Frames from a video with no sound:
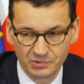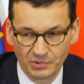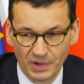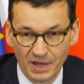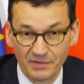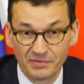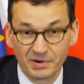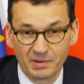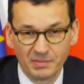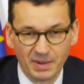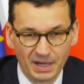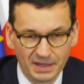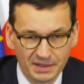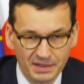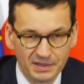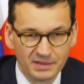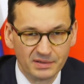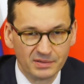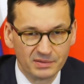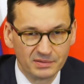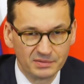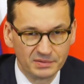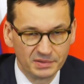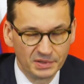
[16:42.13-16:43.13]
everybody,
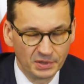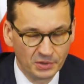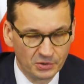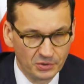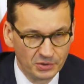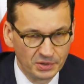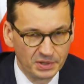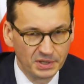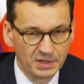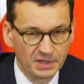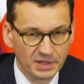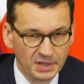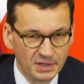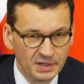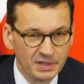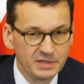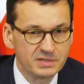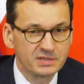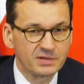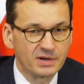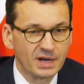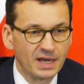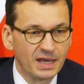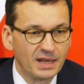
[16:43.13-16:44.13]
including in
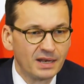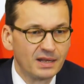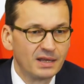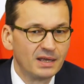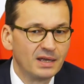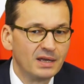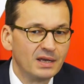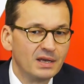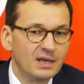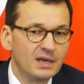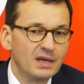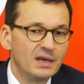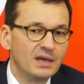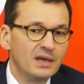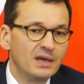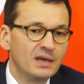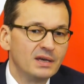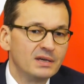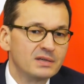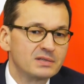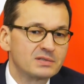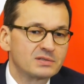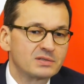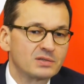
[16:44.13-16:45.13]
Israel,
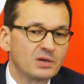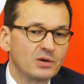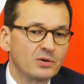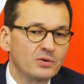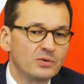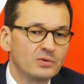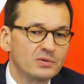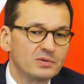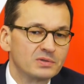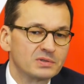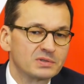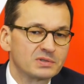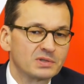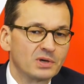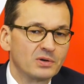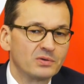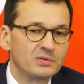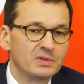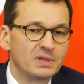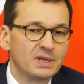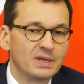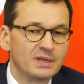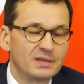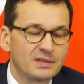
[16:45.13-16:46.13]
so
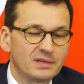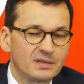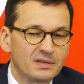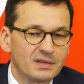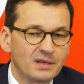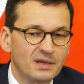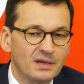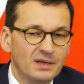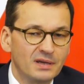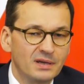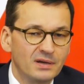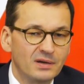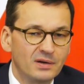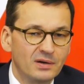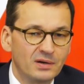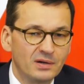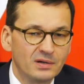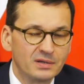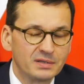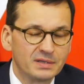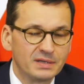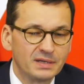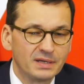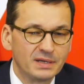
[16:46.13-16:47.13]
that
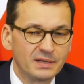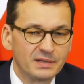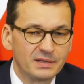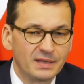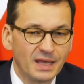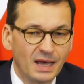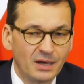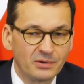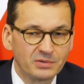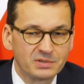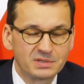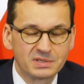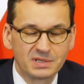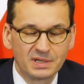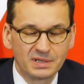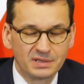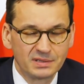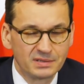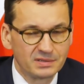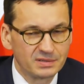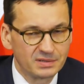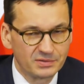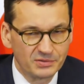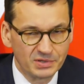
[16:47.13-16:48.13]
all the doubts
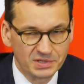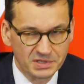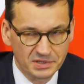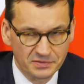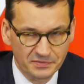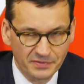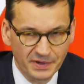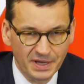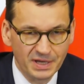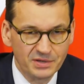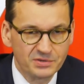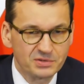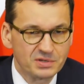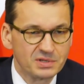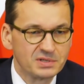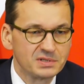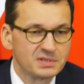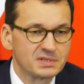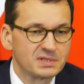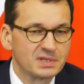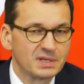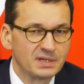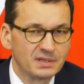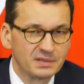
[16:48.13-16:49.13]
and
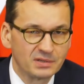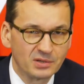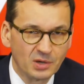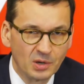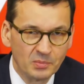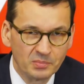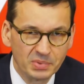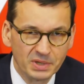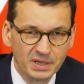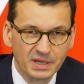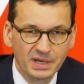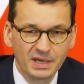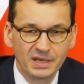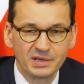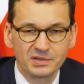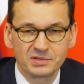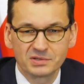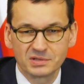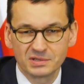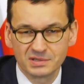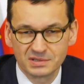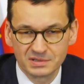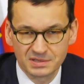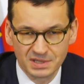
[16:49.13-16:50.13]
reservations and
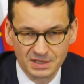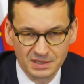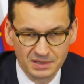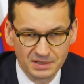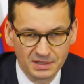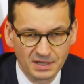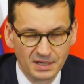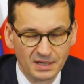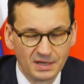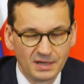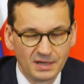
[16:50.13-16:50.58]
complications and